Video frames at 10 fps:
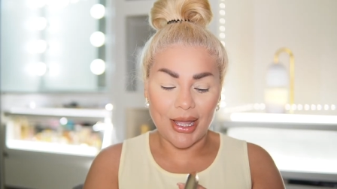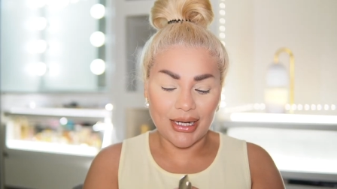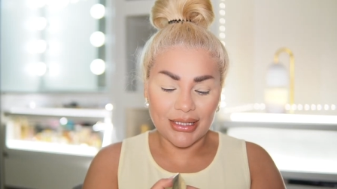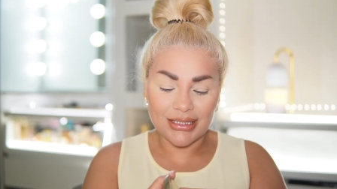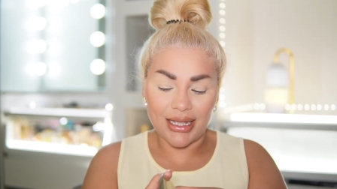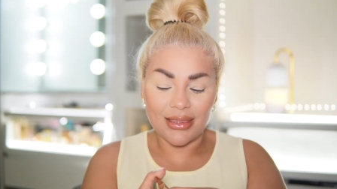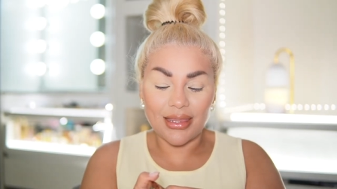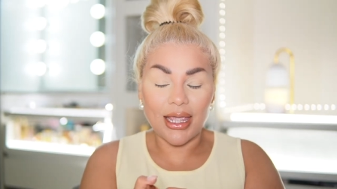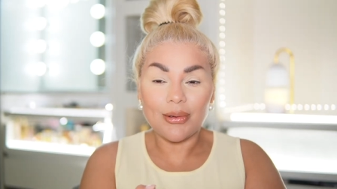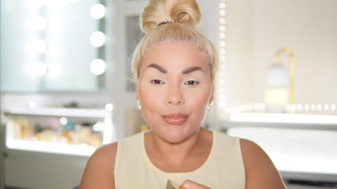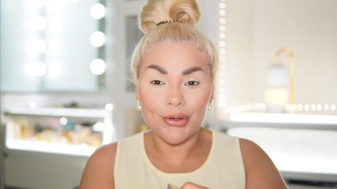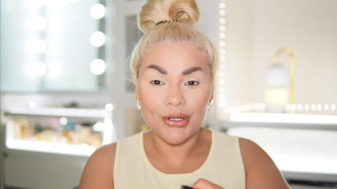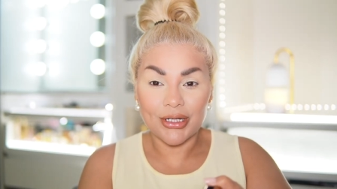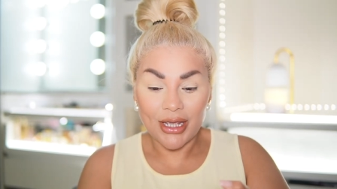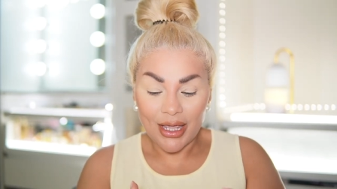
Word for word: palettes and they put